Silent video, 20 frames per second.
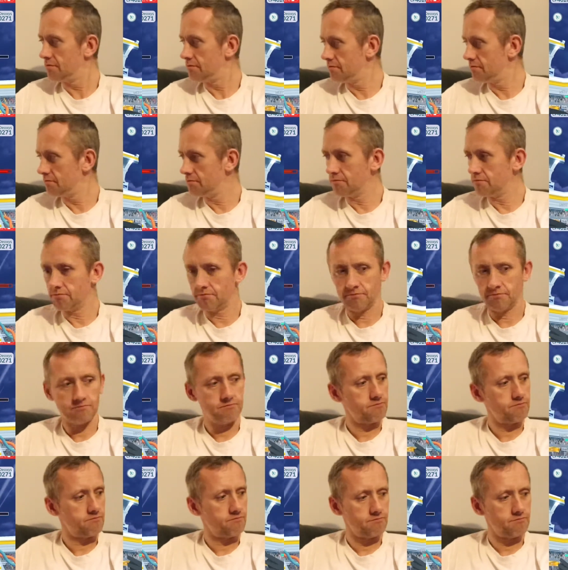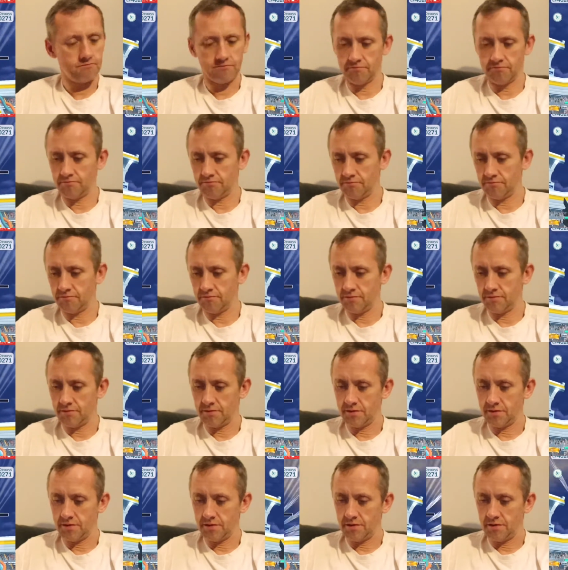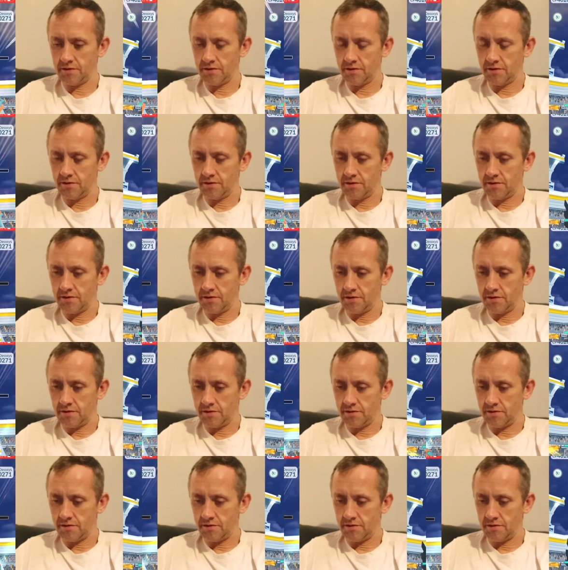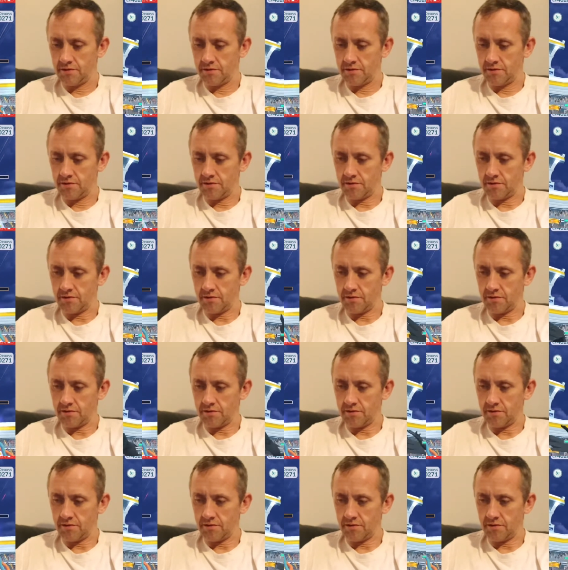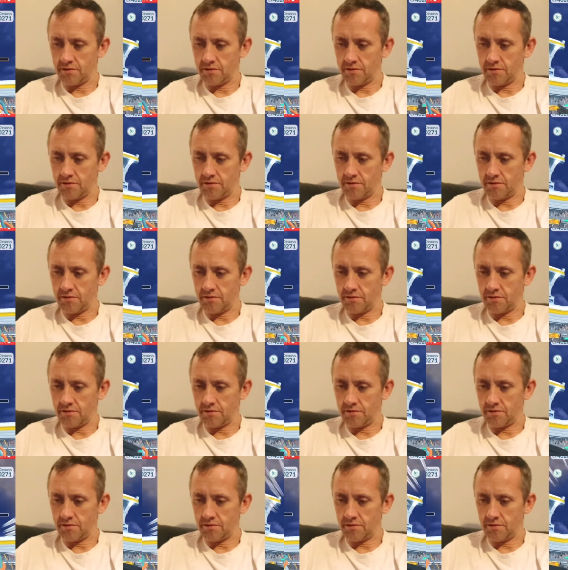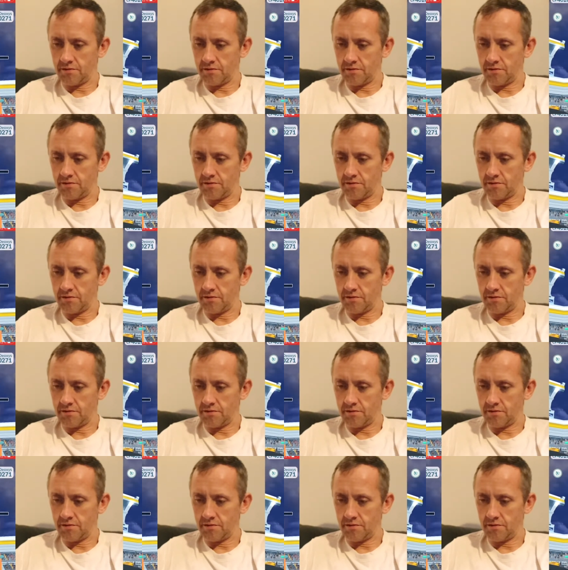(no one is talking)